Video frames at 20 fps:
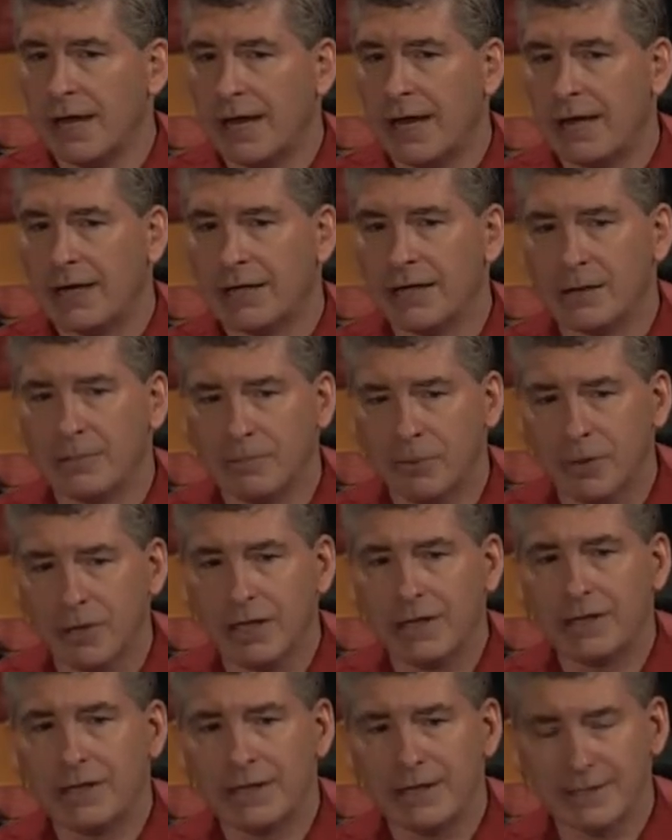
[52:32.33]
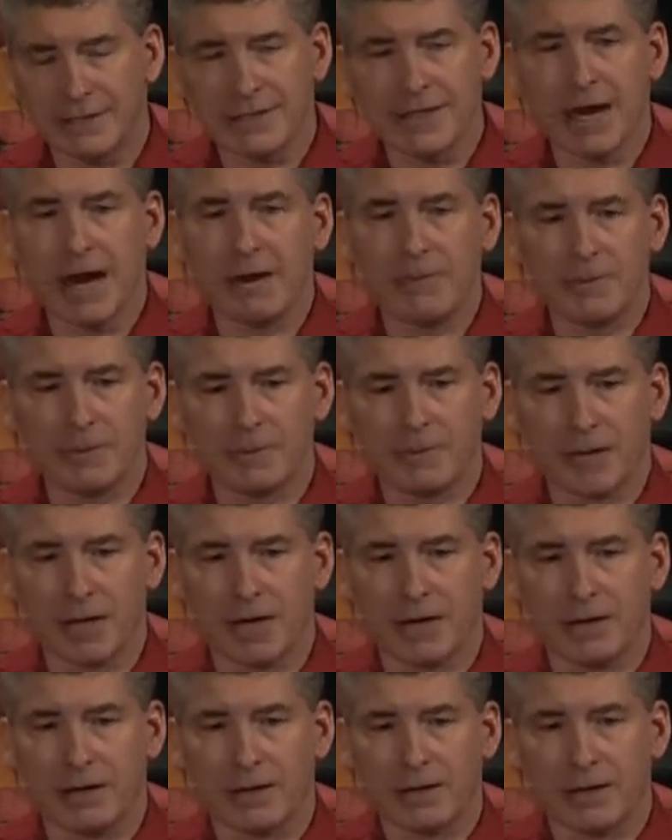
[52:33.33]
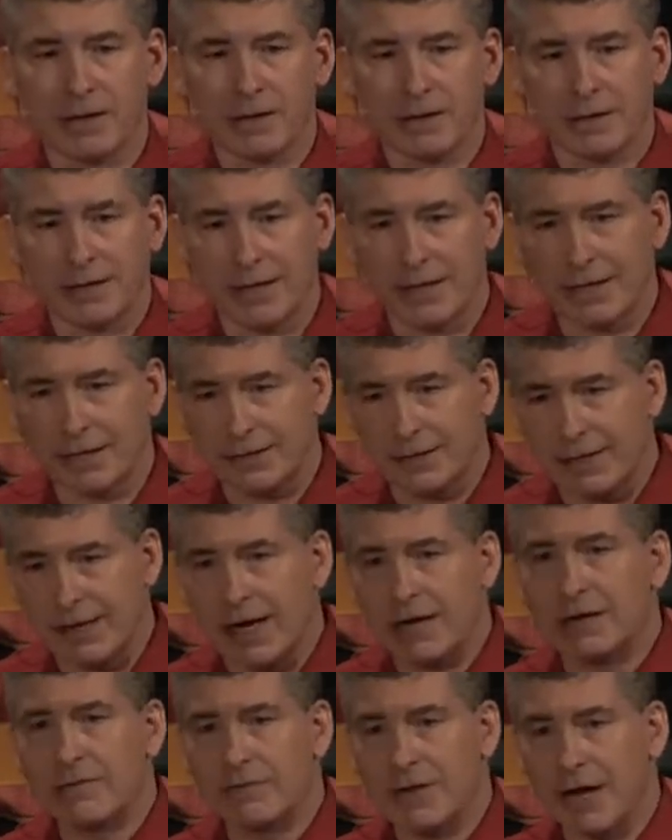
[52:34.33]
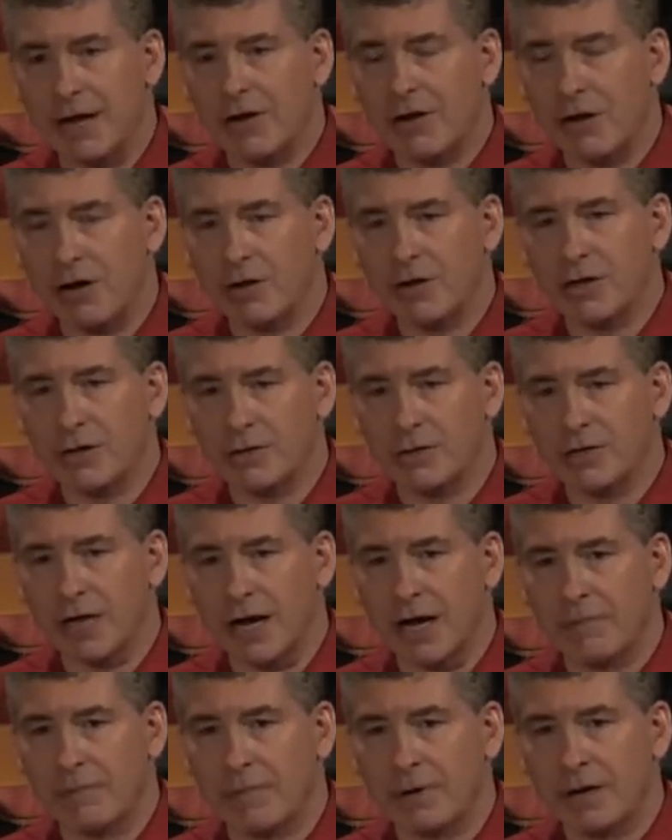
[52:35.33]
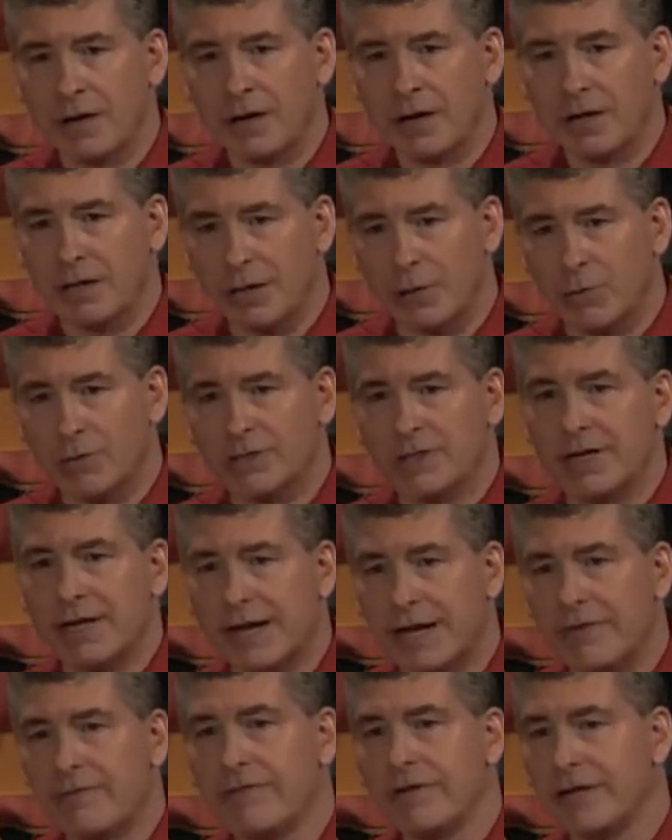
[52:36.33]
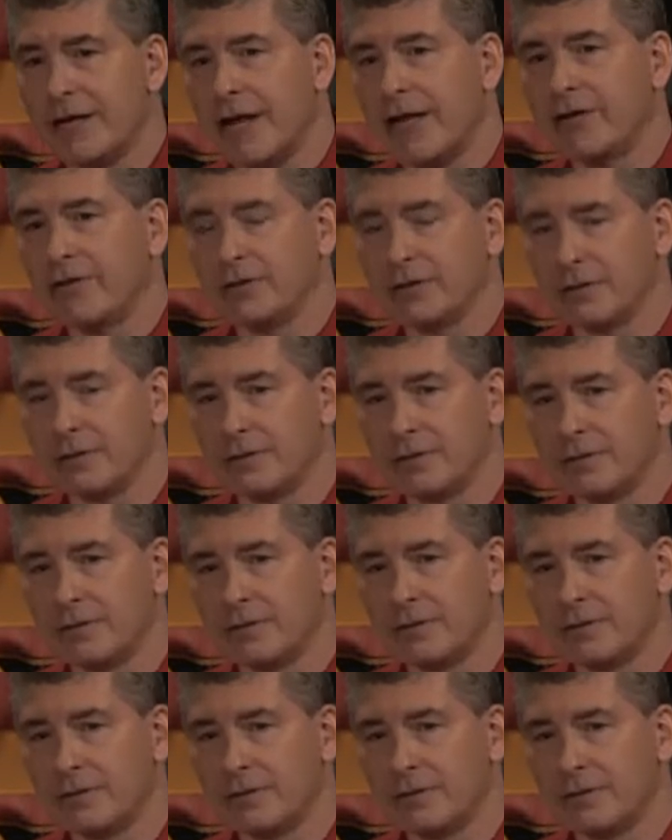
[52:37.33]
It completely escaped me that at the end of that audio tape, there was an invitation.